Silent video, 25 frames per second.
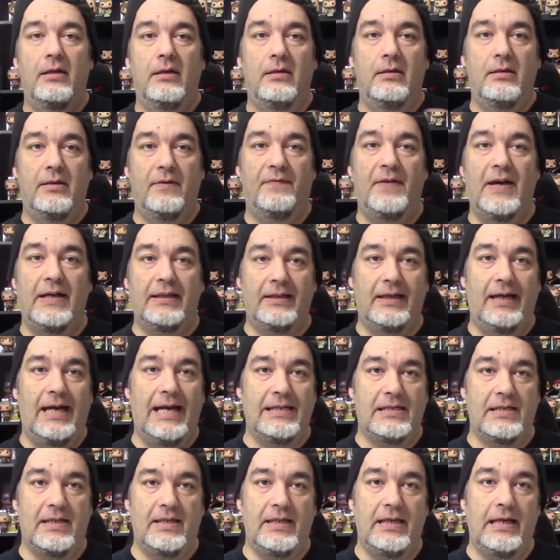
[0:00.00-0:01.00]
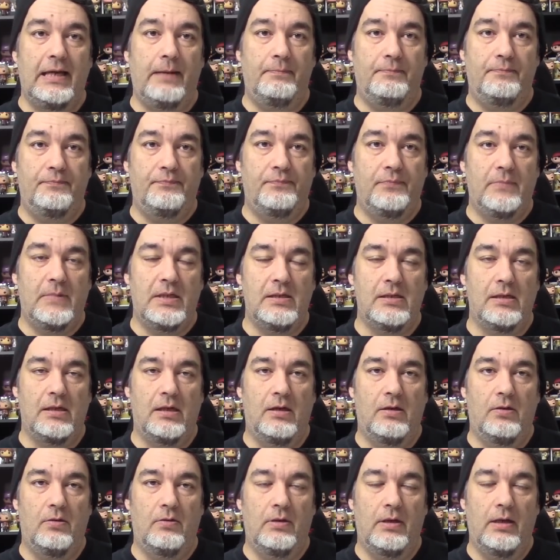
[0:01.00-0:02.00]
the fact that it has a theme.
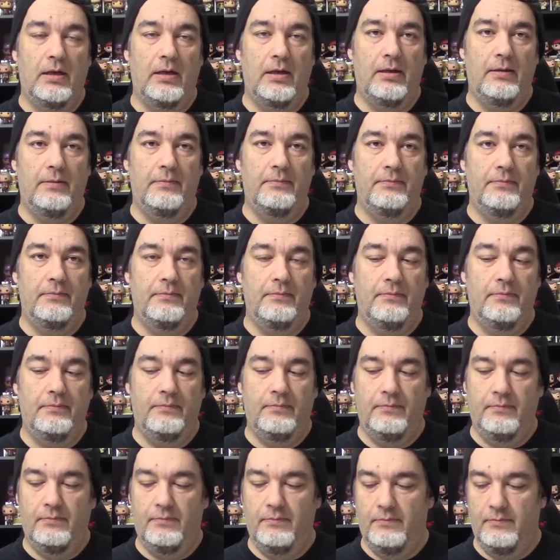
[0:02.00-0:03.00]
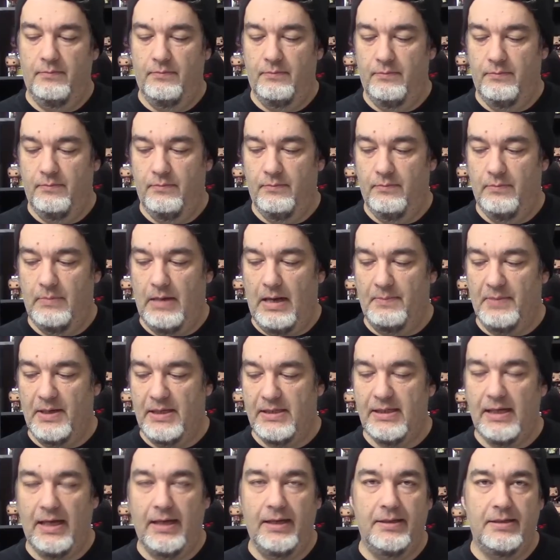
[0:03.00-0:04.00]
So um, I'm
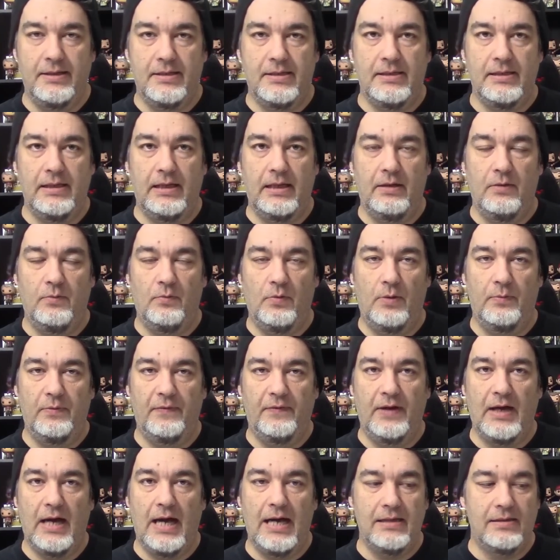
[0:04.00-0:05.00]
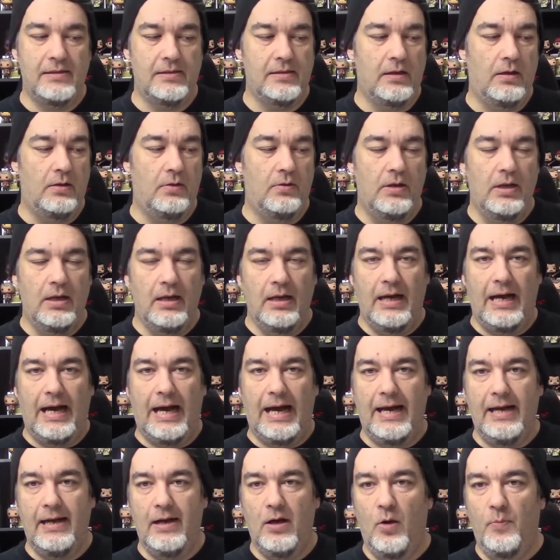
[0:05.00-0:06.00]
excited to see what we've got. So
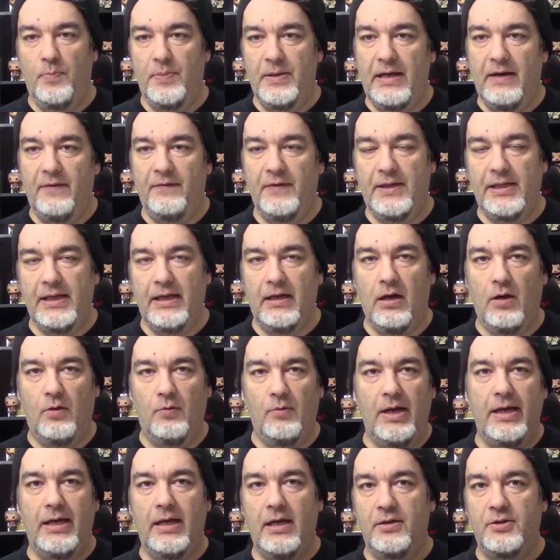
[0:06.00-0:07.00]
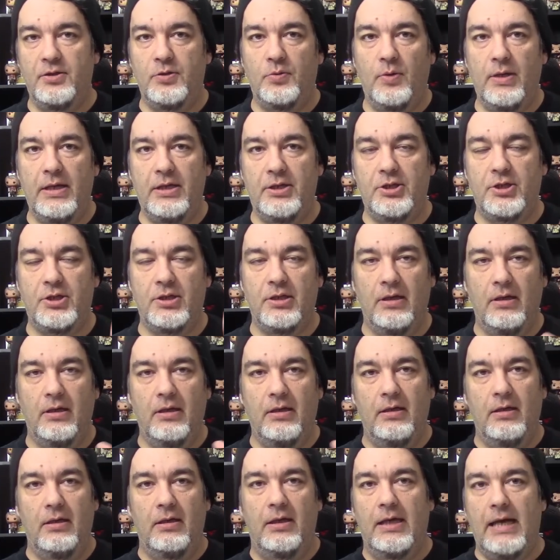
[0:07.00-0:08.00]
I opened everything already on Twitch.
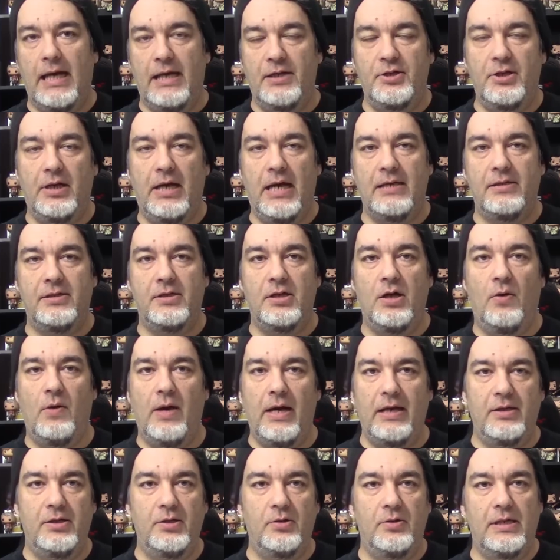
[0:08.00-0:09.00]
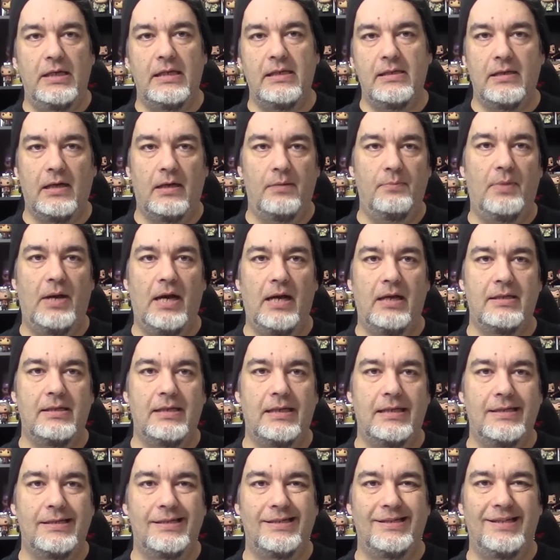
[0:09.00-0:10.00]
As you guys know, I do these
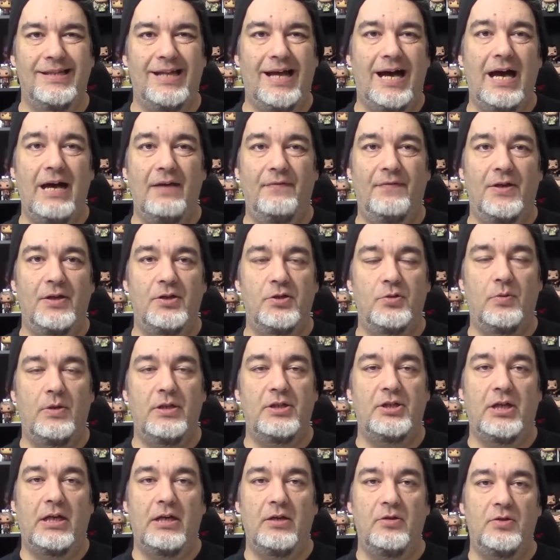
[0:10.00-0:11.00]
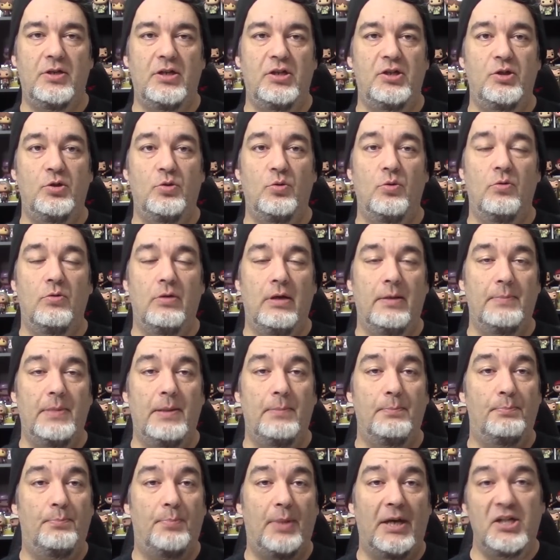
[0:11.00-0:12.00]
unboxings live on Twitch. I usually do them
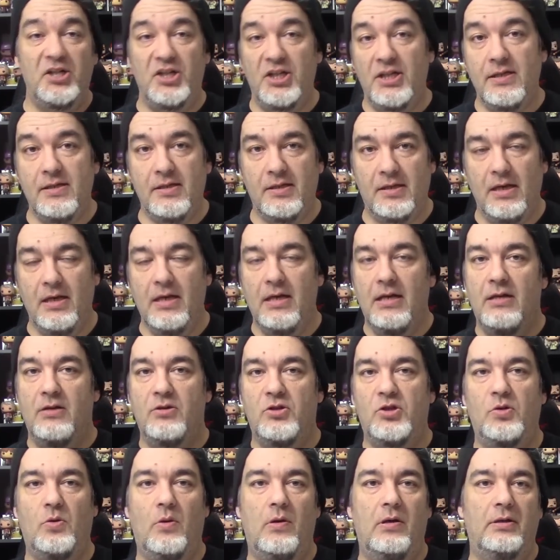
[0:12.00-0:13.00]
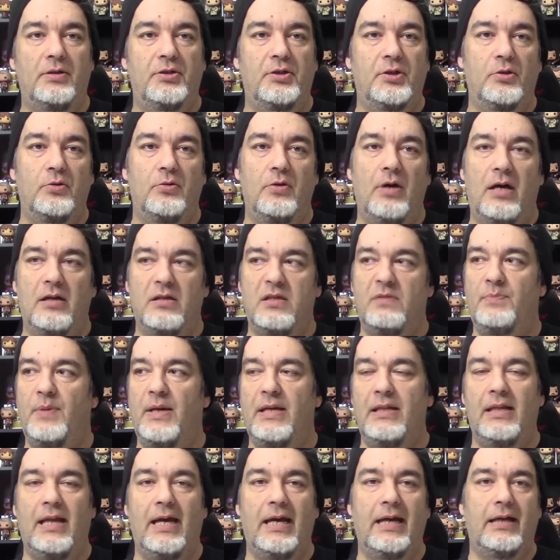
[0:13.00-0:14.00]
in bunches, so I'll do I'll
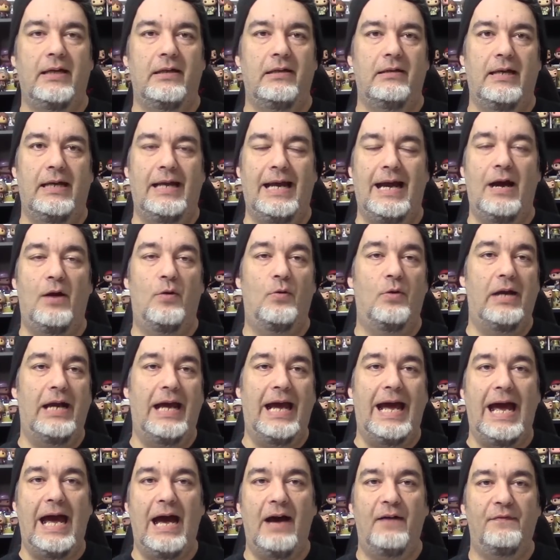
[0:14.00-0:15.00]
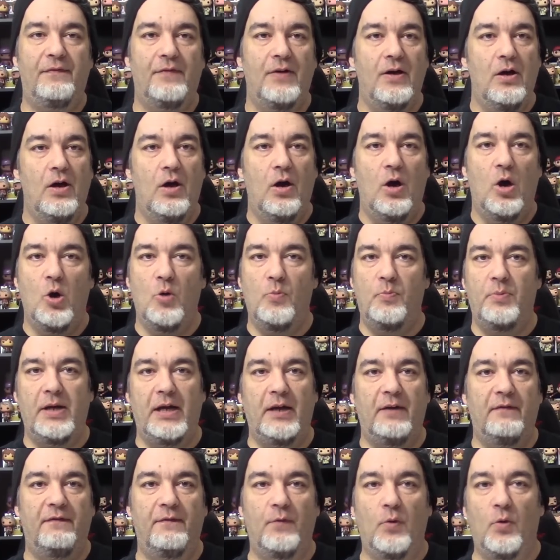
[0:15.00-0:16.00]
spend like an hour and a half
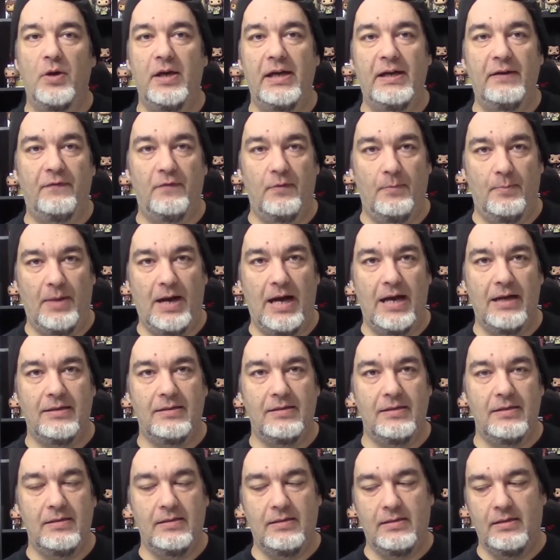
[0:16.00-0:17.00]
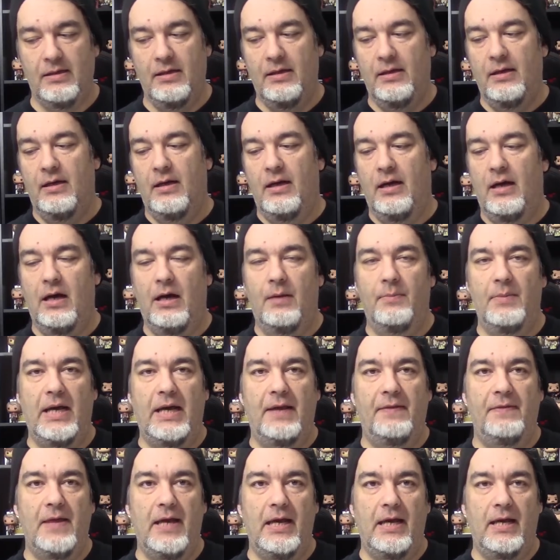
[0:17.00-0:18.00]
opening four different boxes, um,
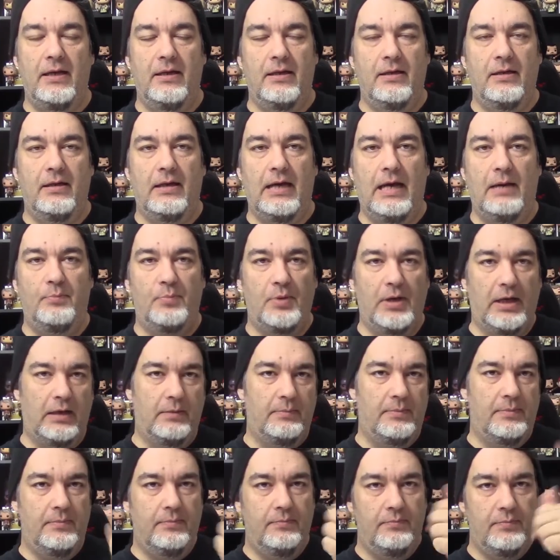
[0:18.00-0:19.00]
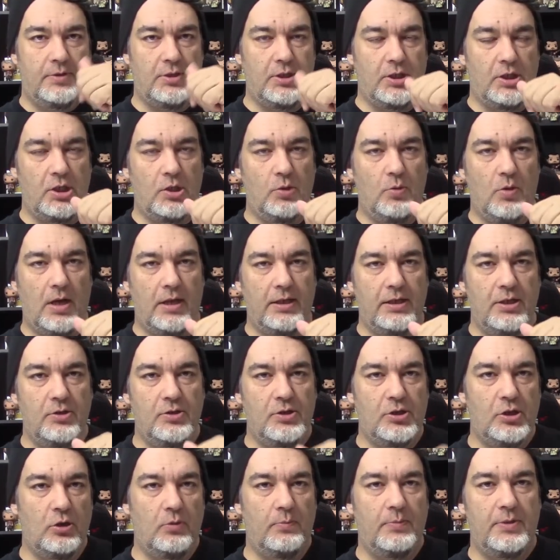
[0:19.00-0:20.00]
and then I bring them to you on
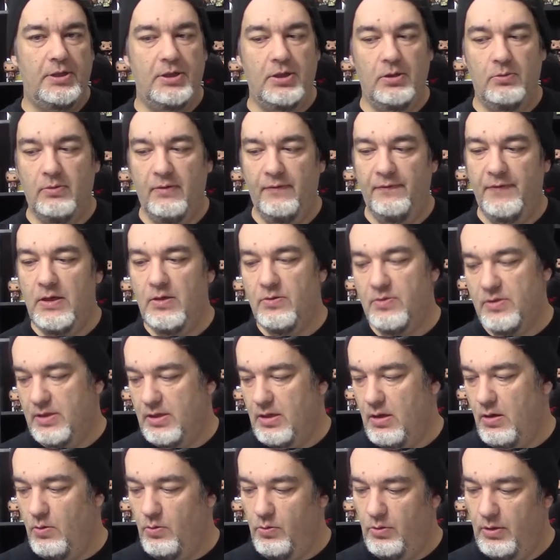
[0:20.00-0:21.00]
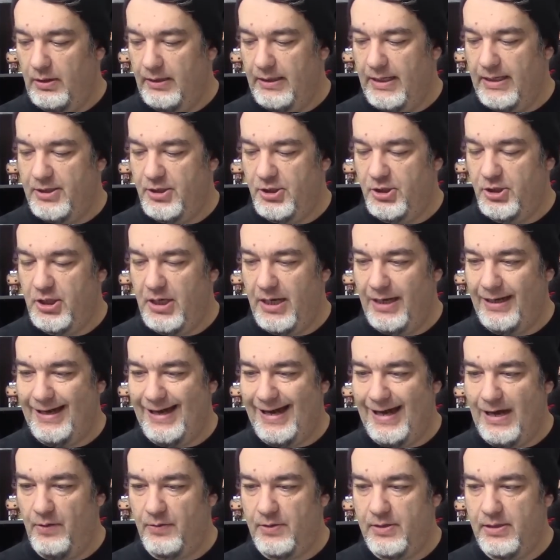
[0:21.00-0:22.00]
YouTube to review. So let's check
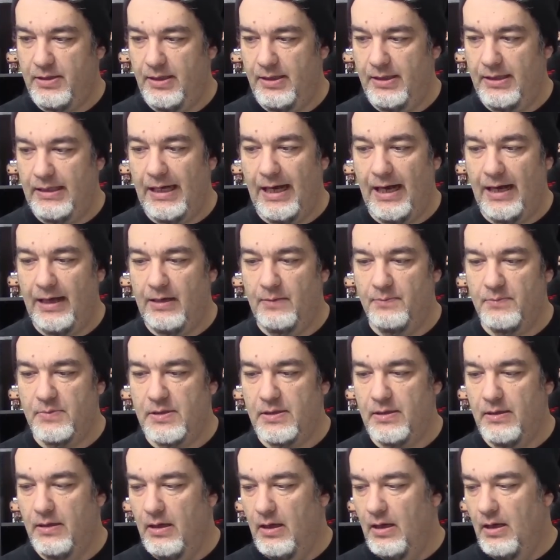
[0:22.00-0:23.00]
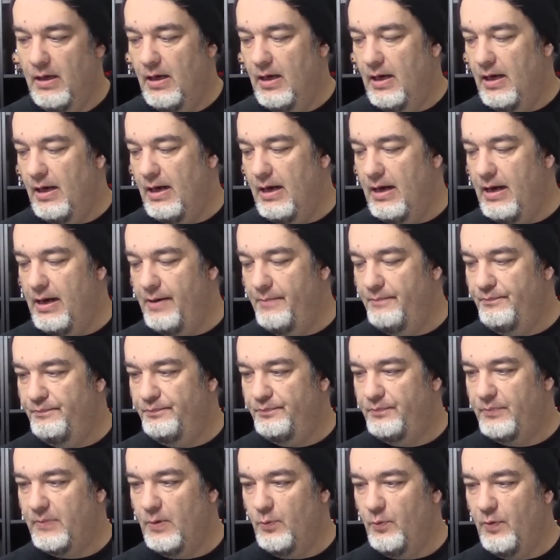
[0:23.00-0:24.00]
out the items. Um,
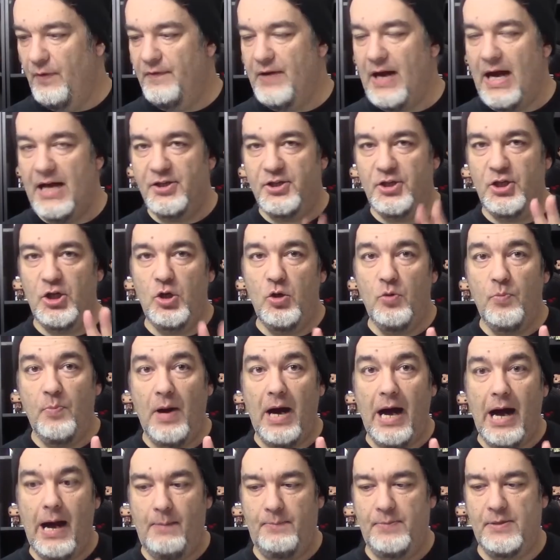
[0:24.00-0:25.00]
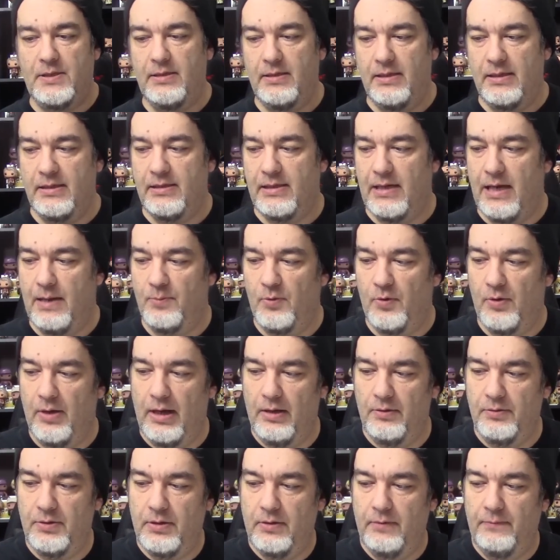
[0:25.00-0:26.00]
we've got two Pops this time
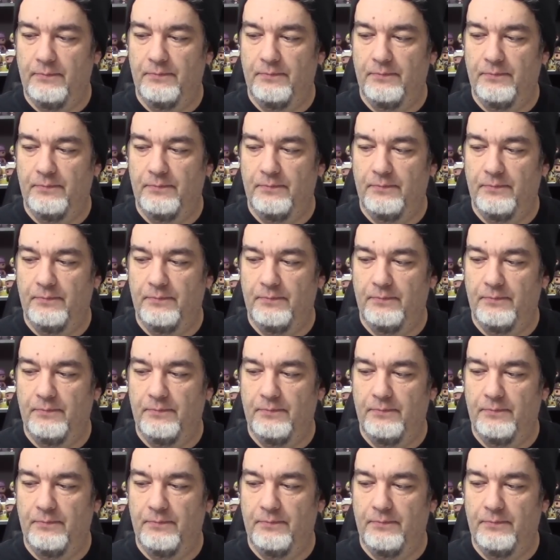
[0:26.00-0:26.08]
around.